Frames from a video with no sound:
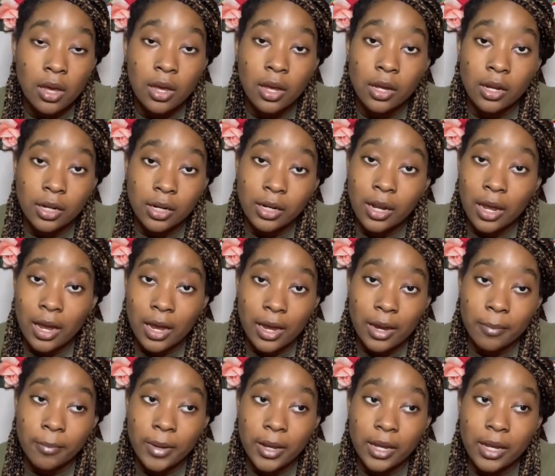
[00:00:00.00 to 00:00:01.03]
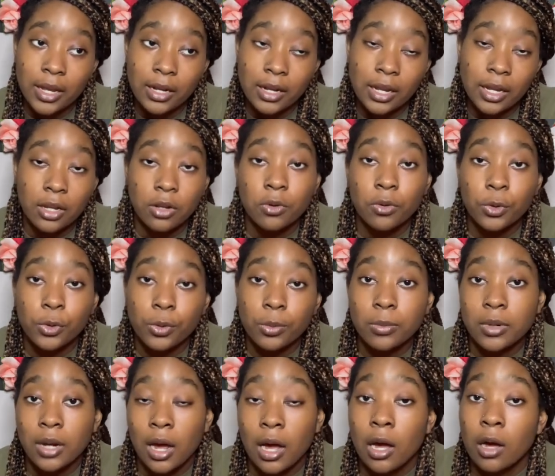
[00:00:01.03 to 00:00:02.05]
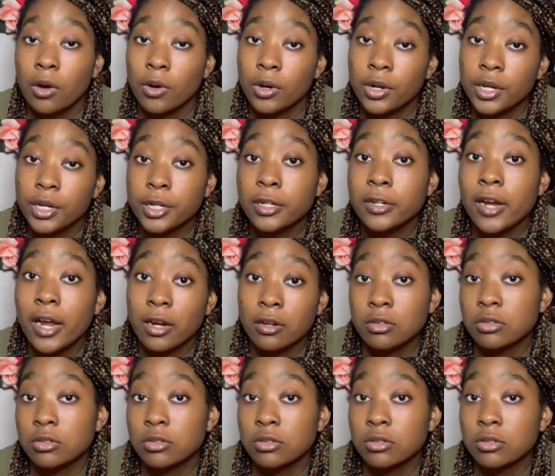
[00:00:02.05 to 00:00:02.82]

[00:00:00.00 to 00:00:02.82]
And I made a group called Hear Our